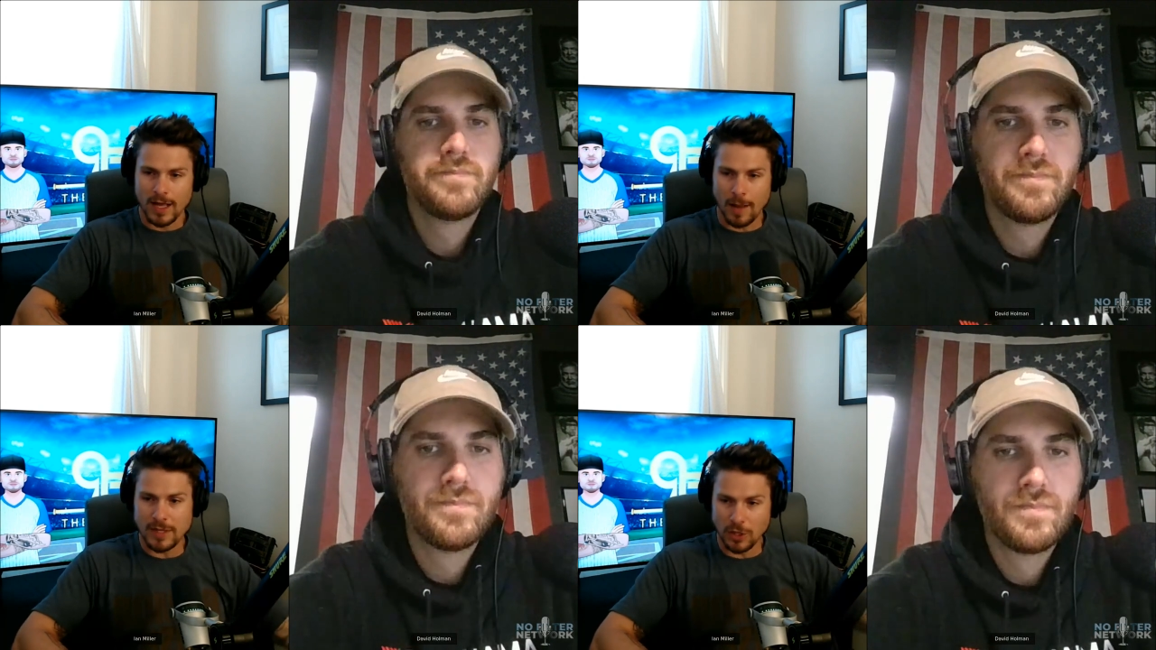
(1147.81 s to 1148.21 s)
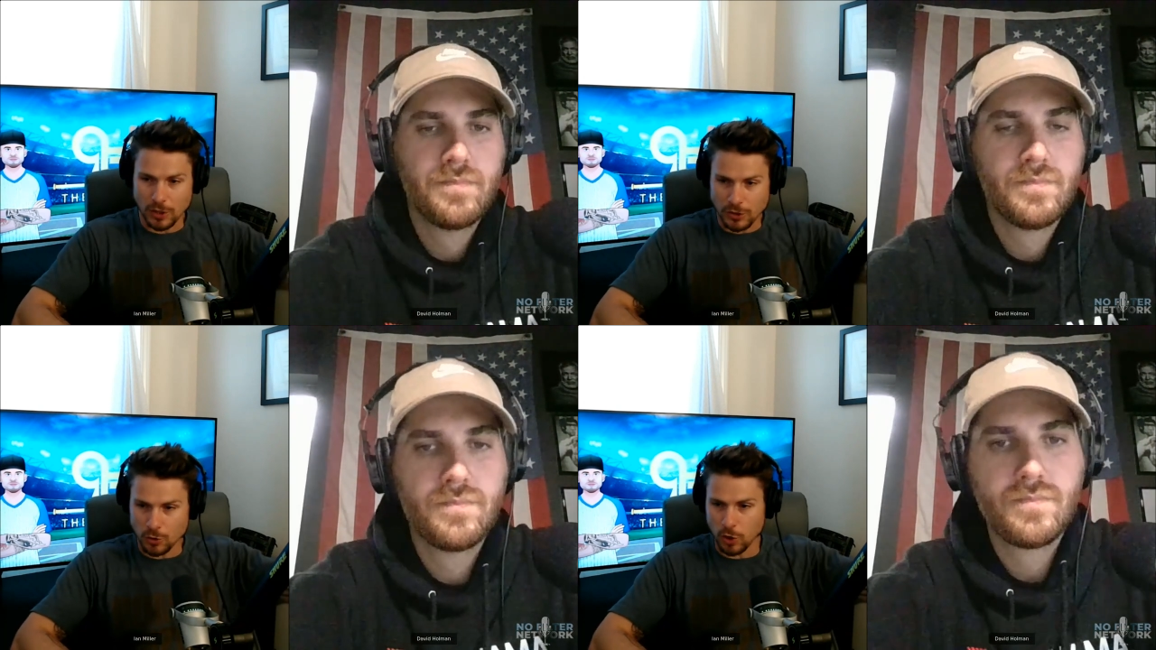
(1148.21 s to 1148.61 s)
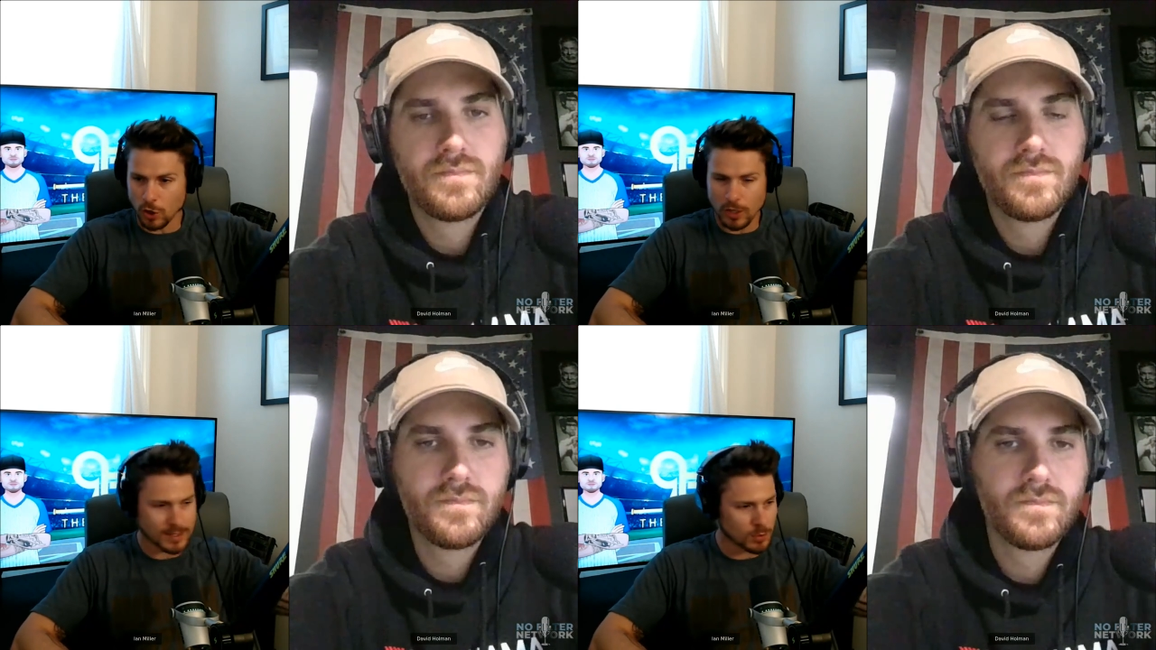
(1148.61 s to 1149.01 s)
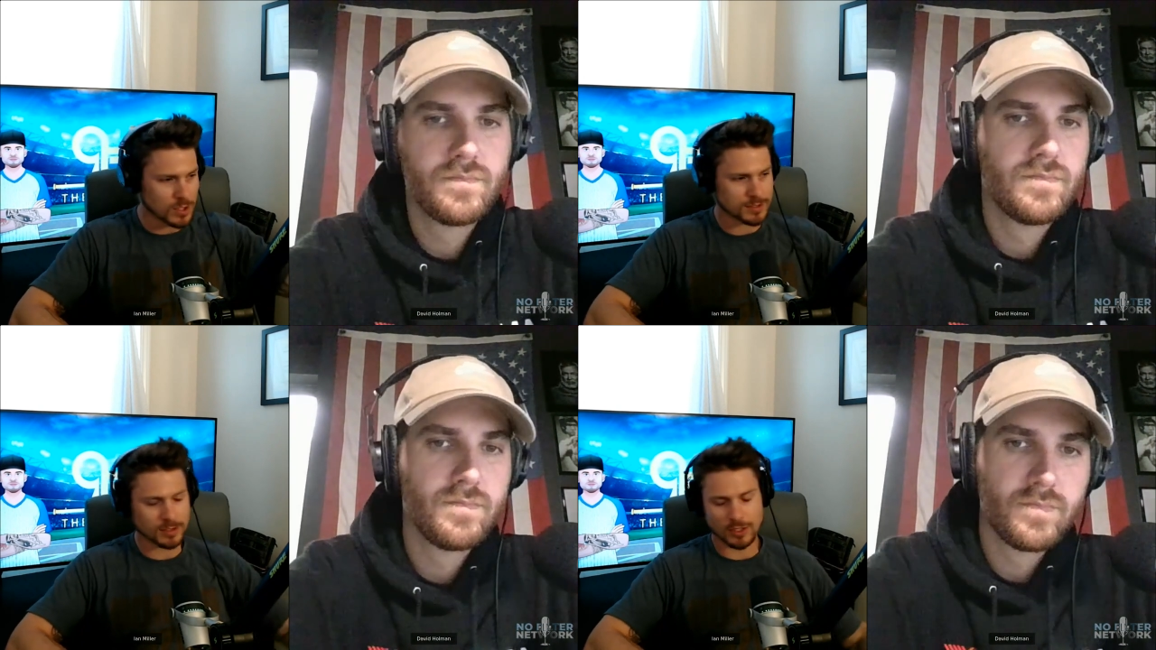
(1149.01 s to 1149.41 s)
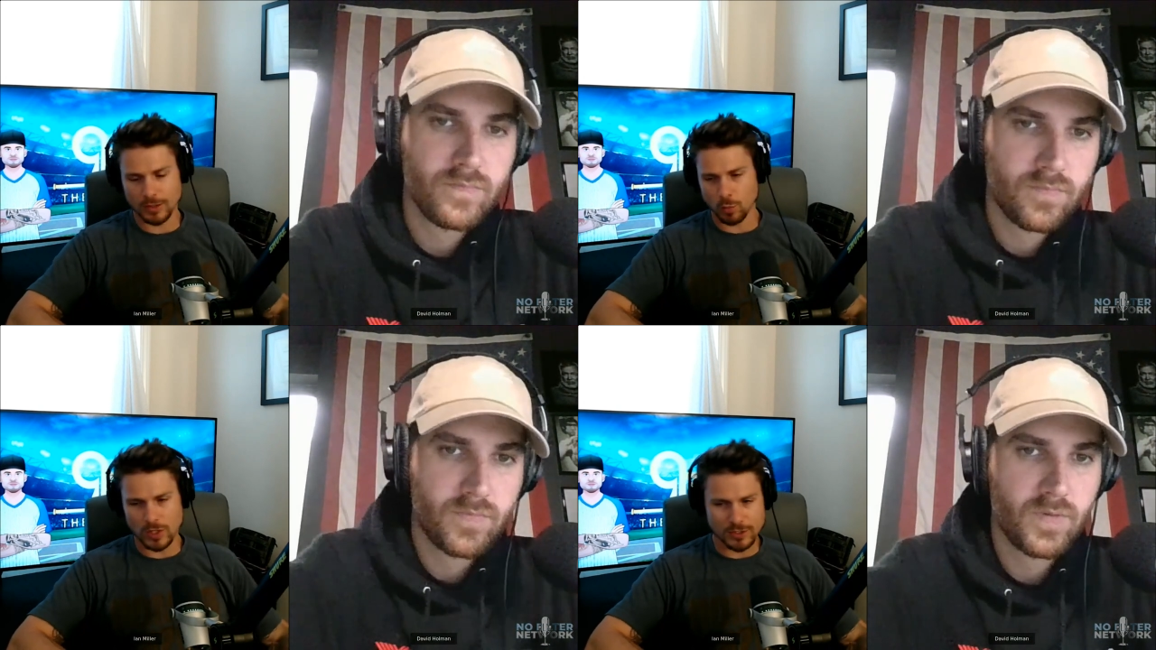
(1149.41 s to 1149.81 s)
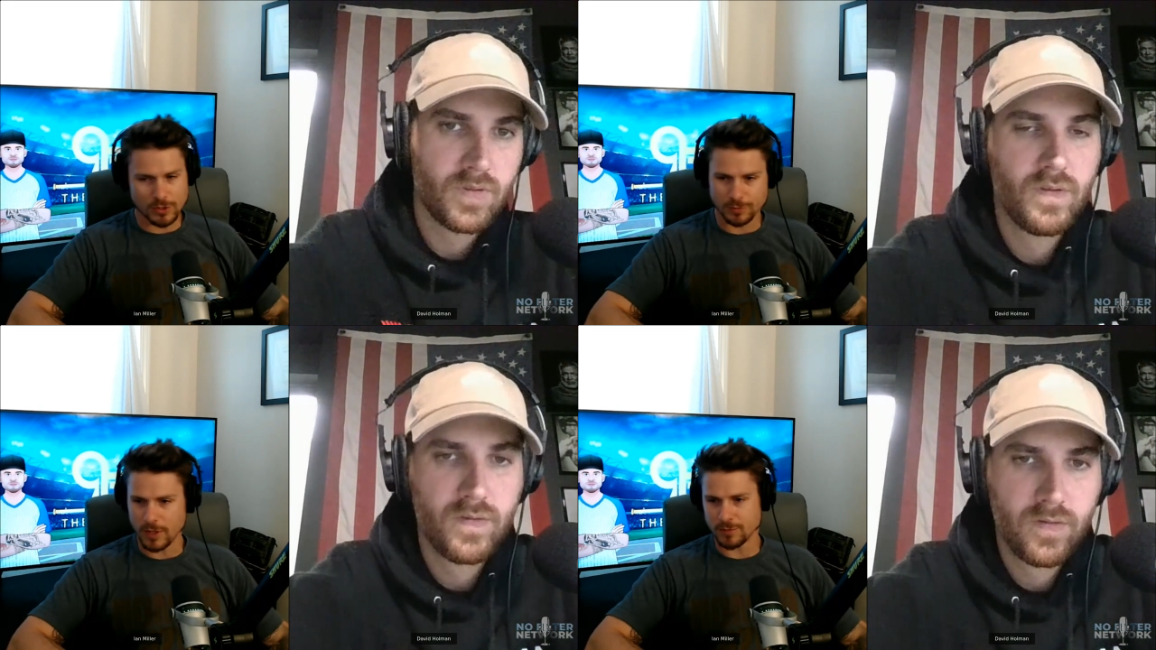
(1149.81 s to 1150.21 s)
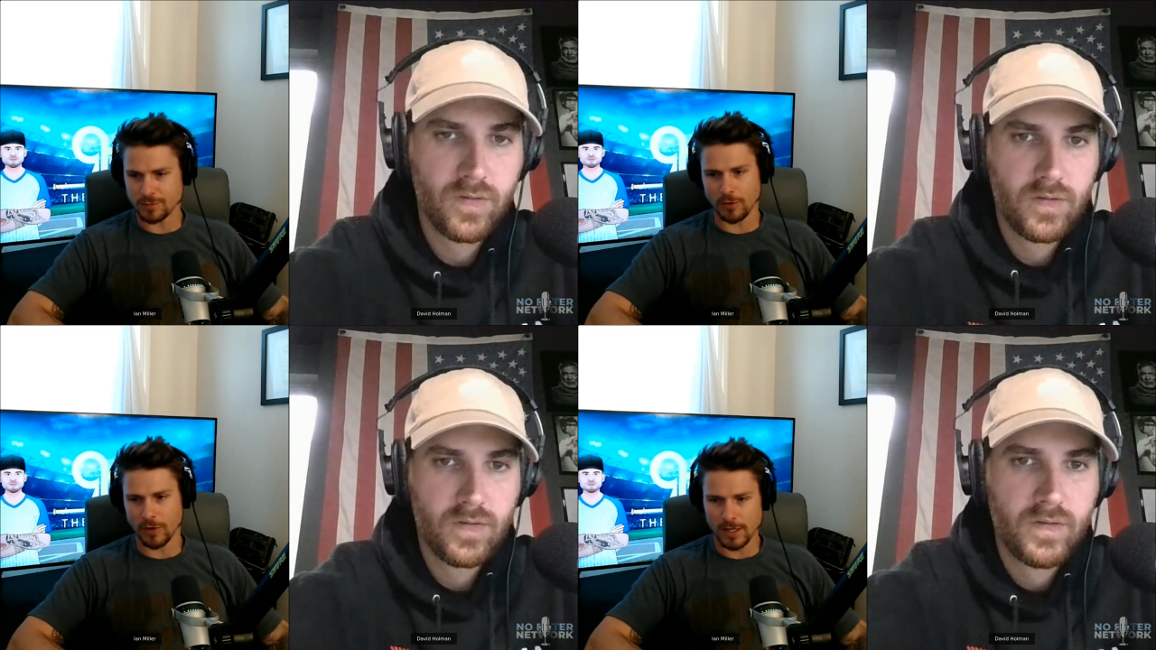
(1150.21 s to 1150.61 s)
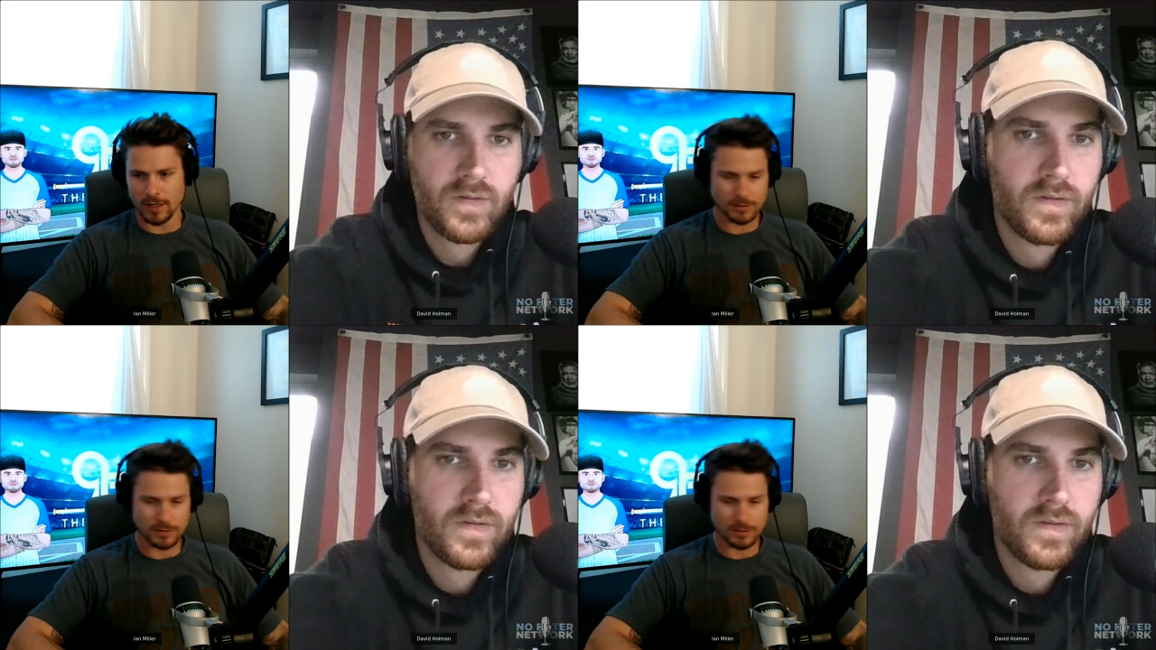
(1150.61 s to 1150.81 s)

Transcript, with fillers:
Speaker 1: I mean, look, dude, look at the West, look at West Coast baseball right now.